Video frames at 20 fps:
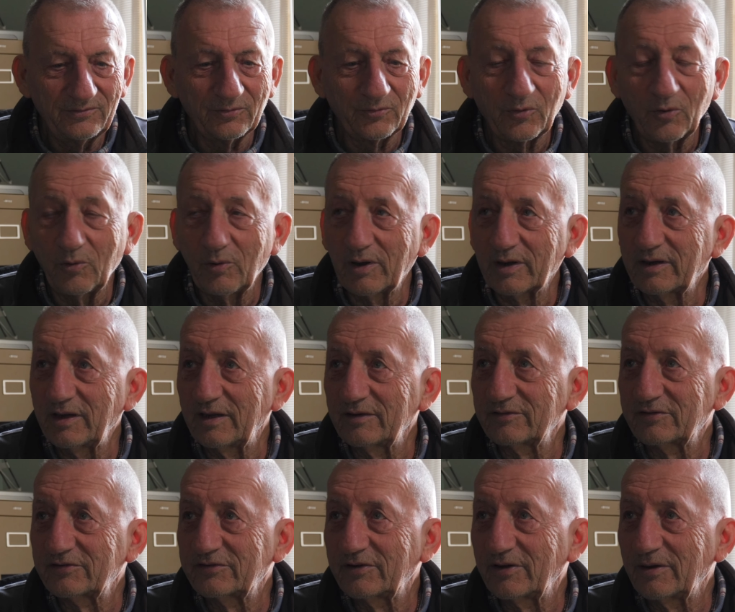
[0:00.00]
go
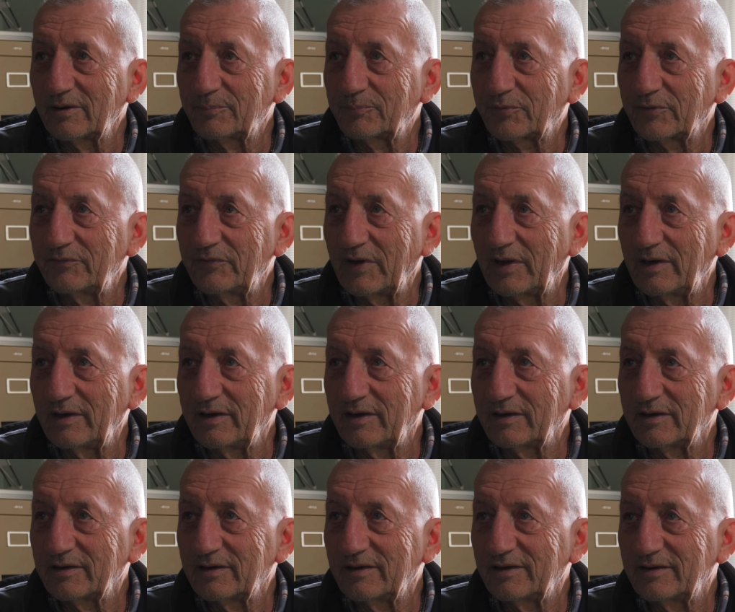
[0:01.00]
against the
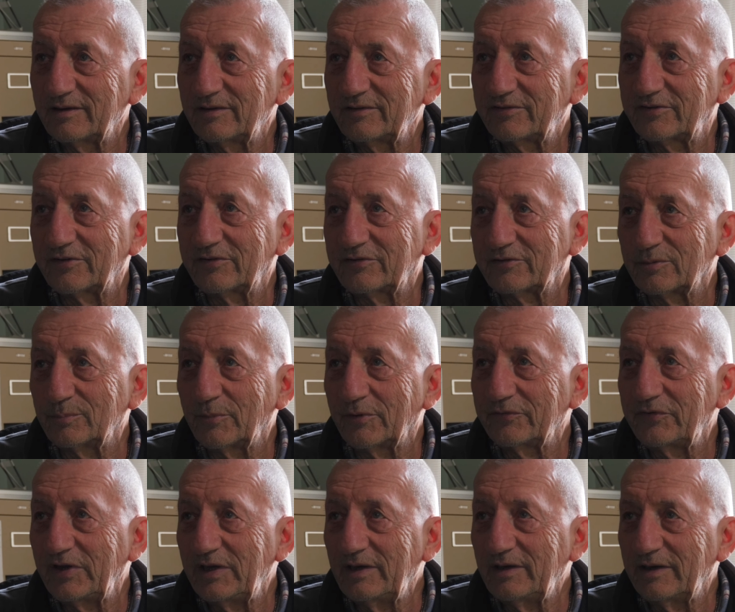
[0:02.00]
prevailing system
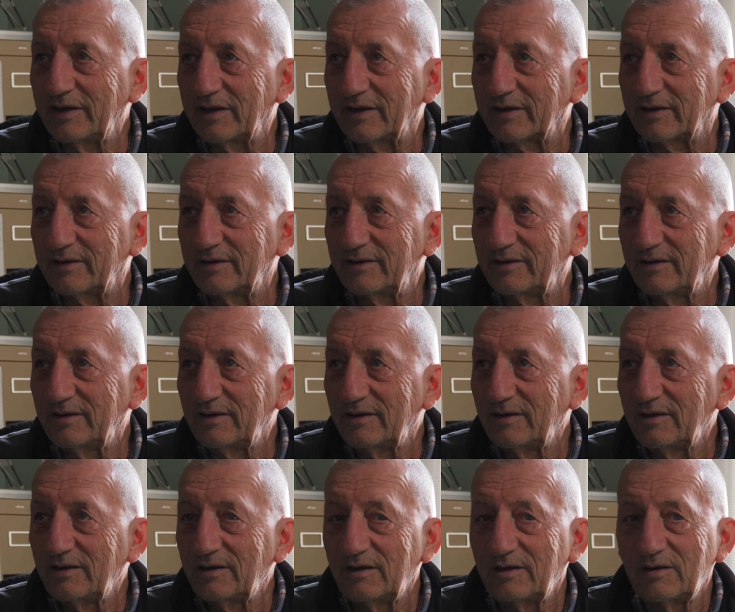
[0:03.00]
of healing,
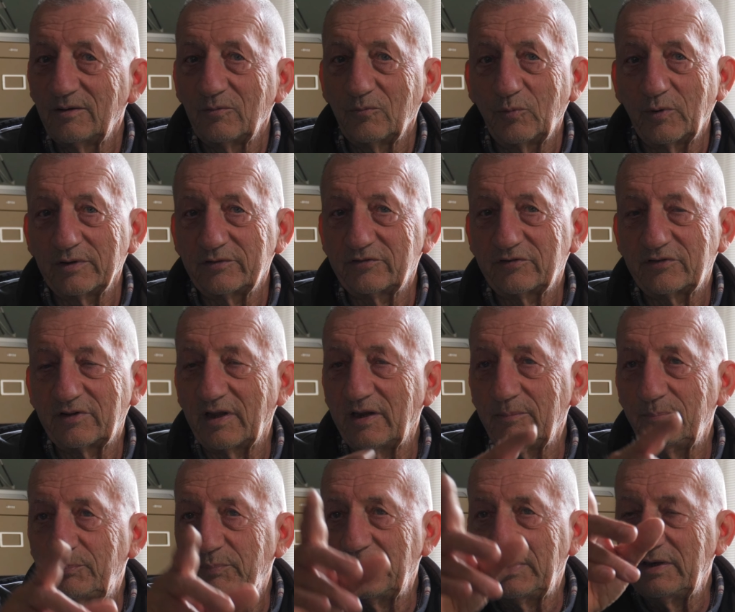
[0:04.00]
which they
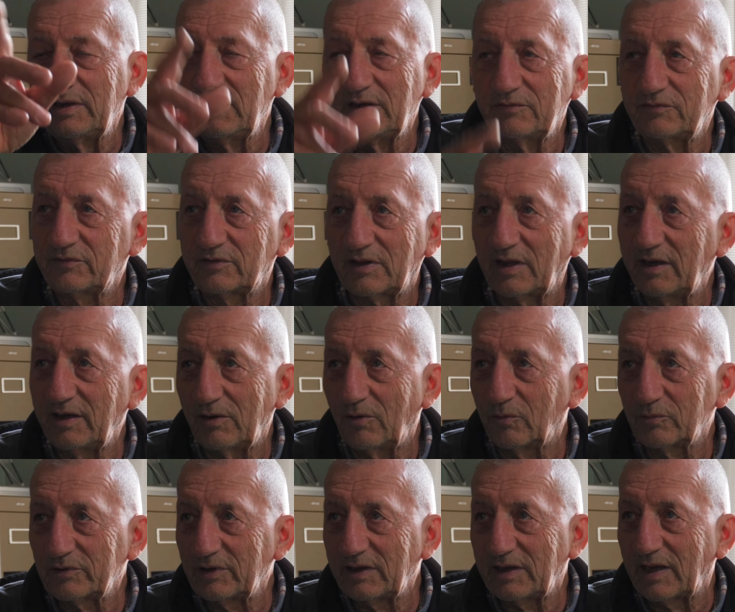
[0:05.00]
believed they
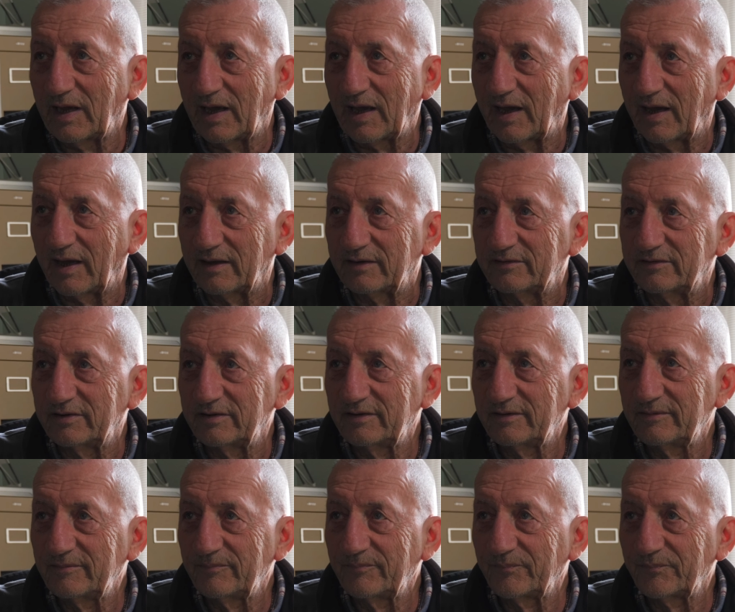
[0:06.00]
only had.
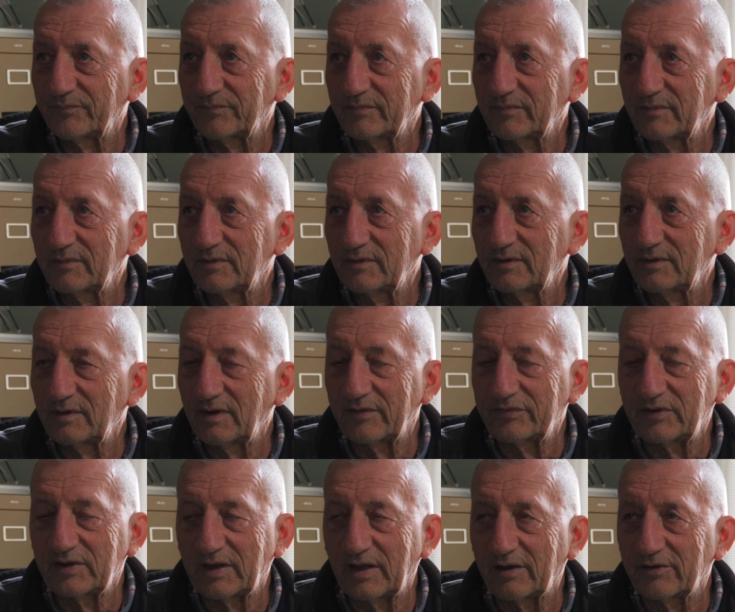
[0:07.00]

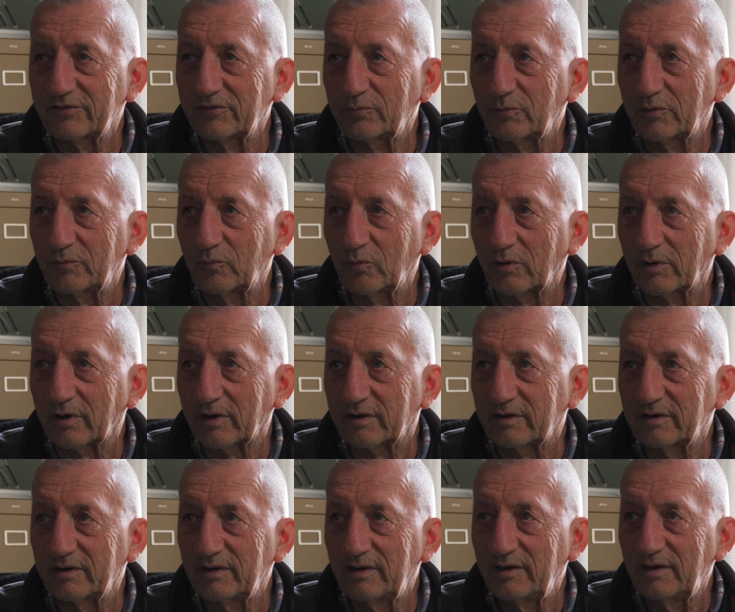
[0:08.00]
Nothing else would
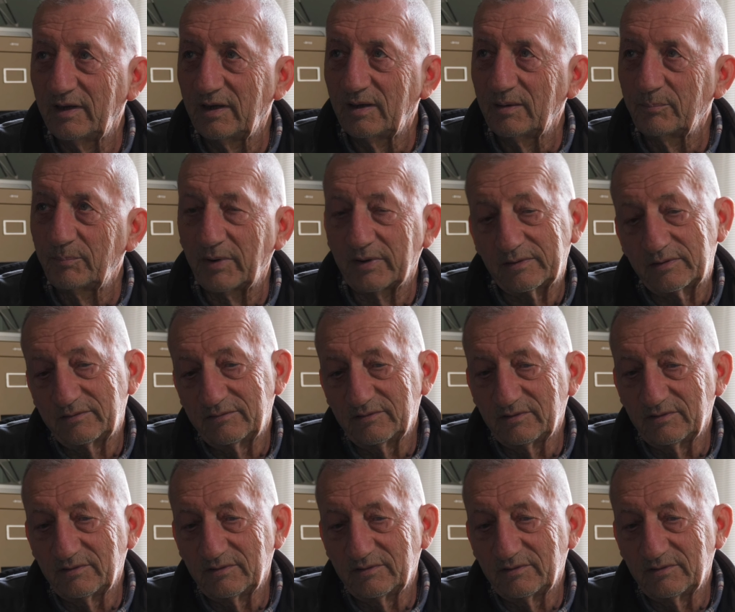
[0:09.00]
work. But